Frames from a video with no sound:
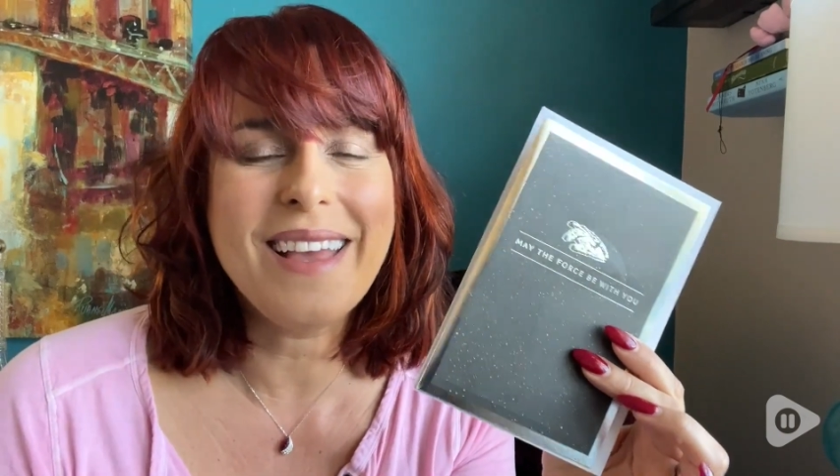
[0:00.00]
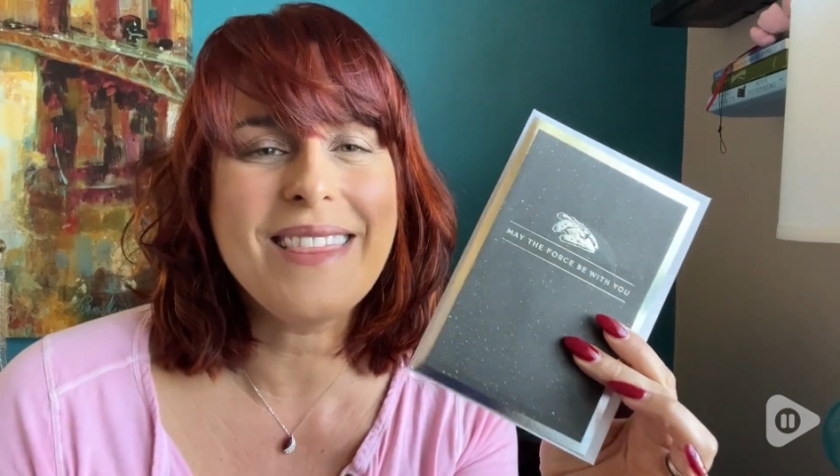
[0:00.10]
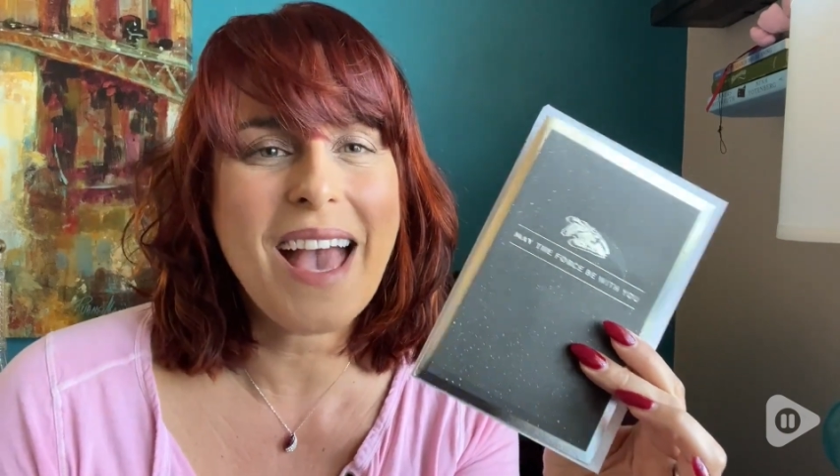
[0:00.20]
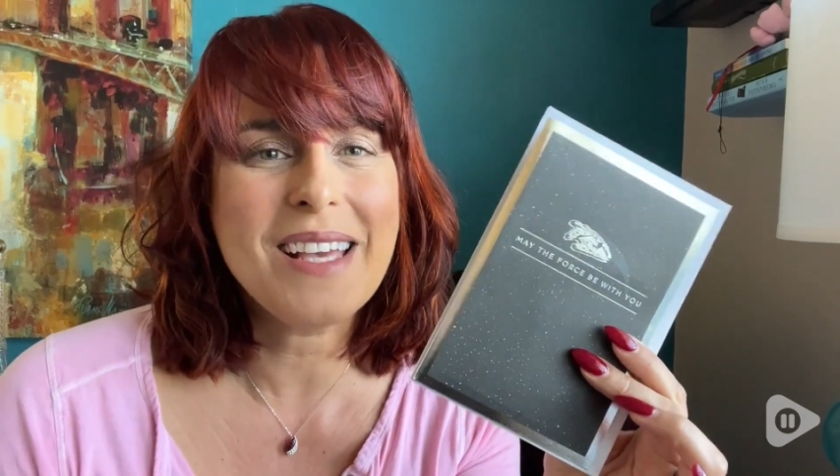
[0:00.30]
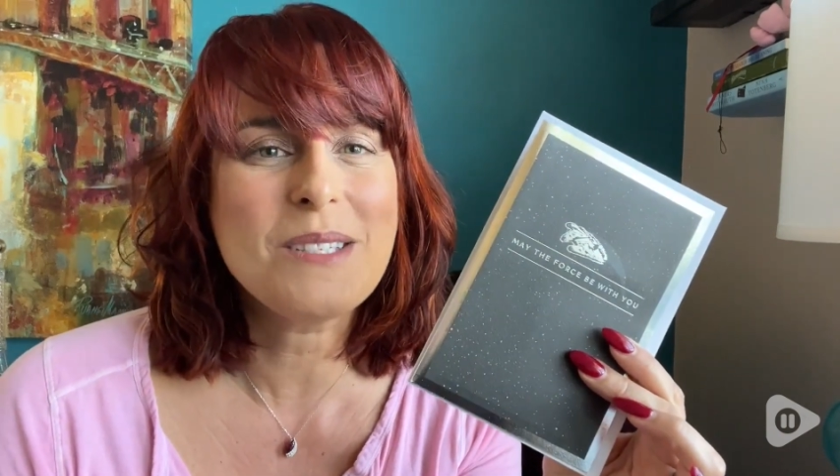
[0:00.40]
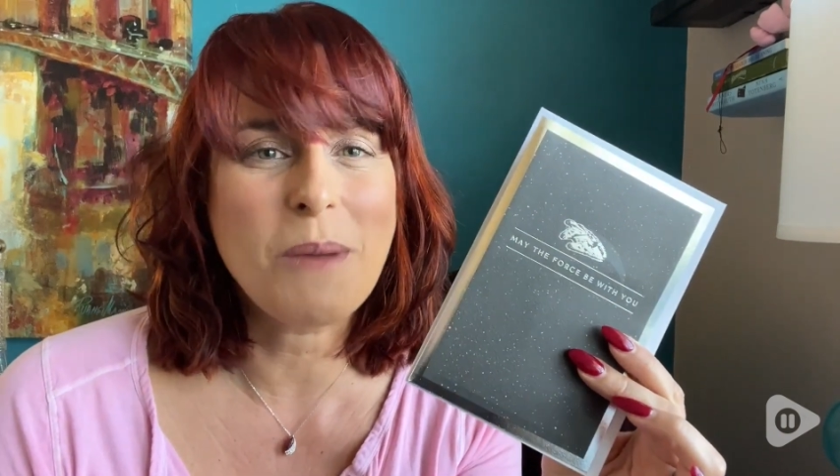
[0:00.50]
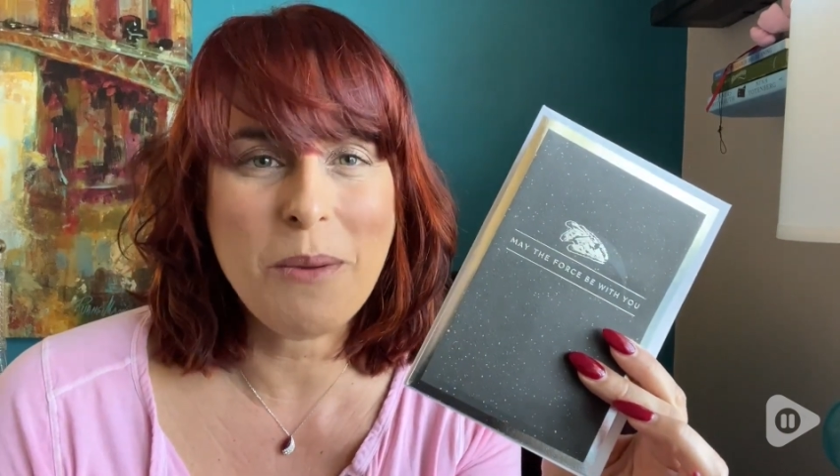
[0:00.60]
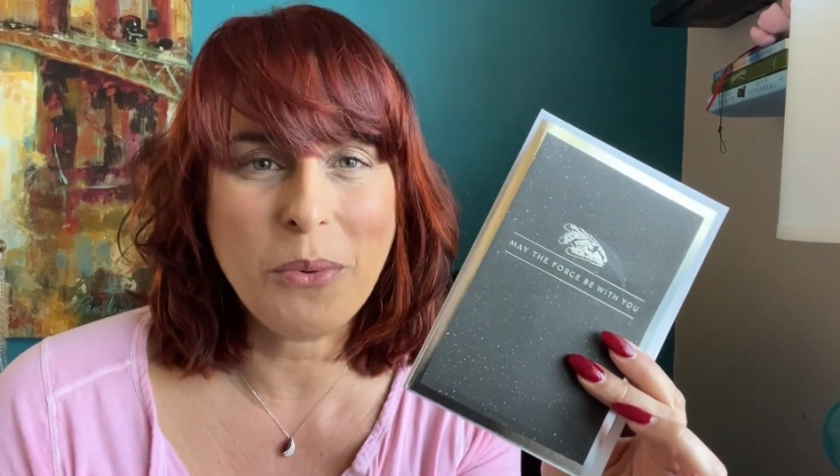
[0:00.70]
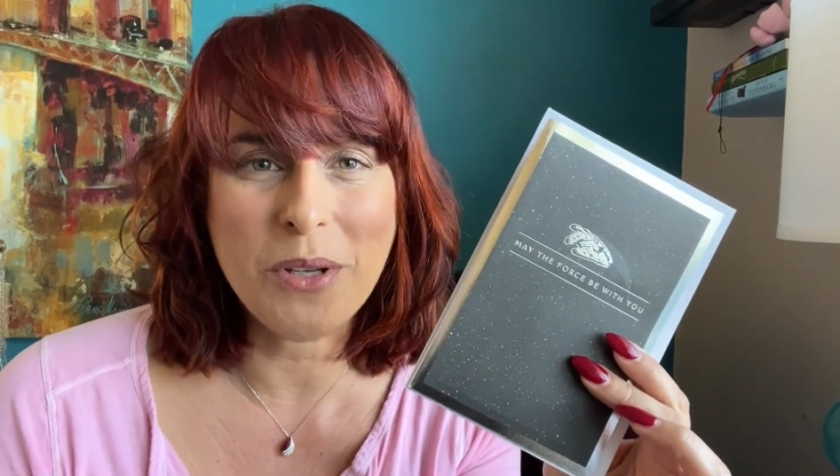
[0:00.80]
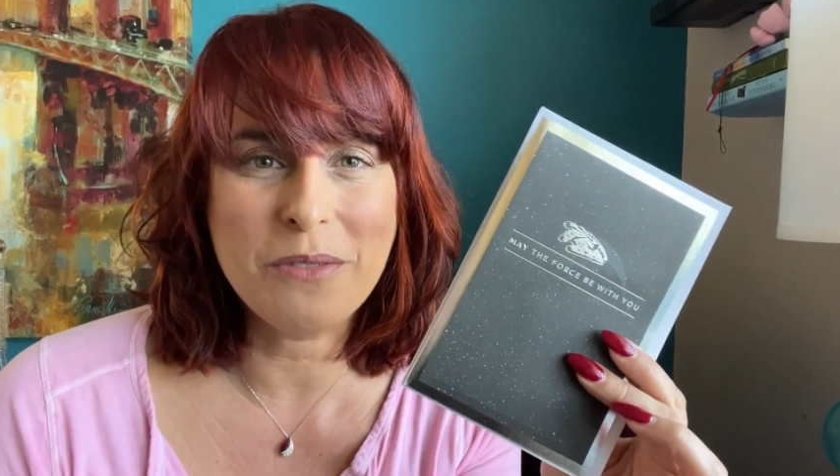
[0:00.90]
and that is
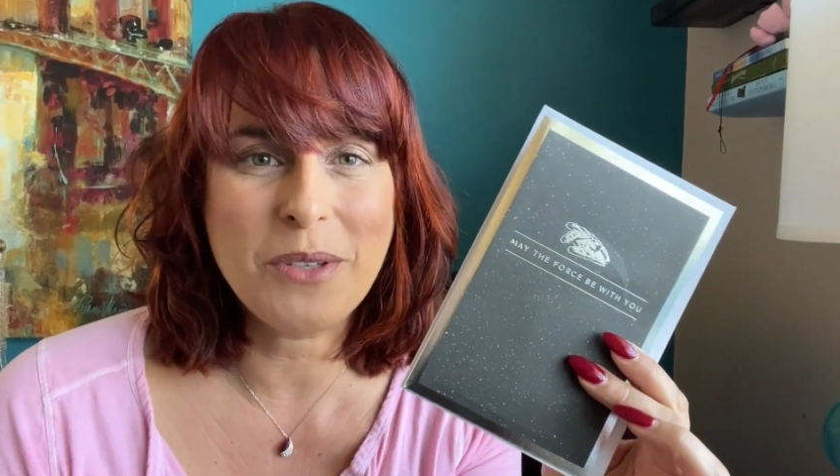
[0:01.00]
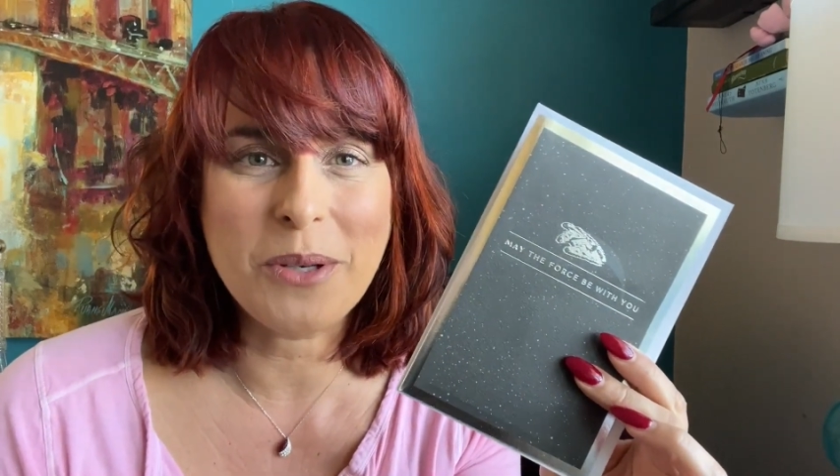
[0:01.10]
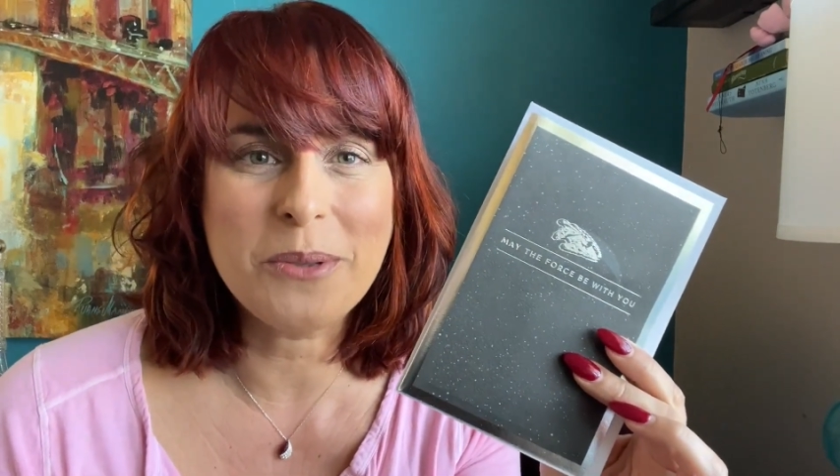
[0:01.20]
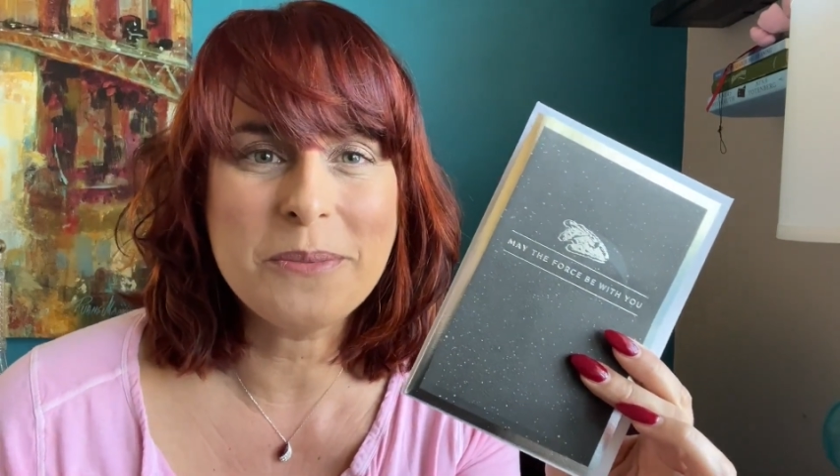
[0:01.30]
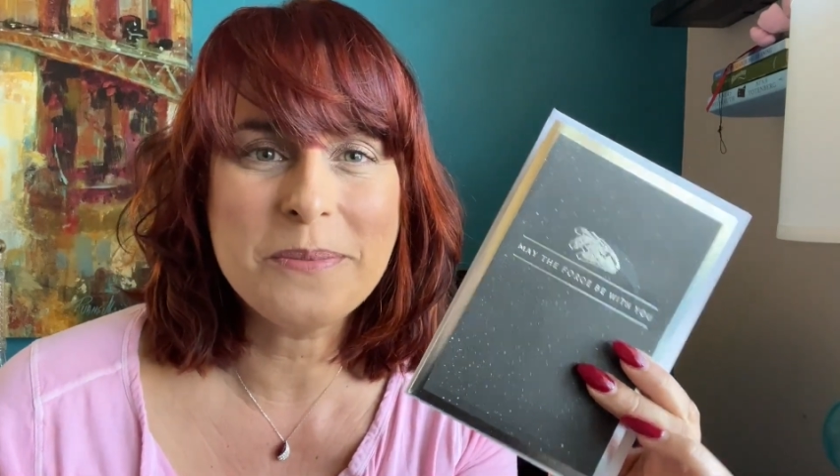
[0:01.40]
my point of view.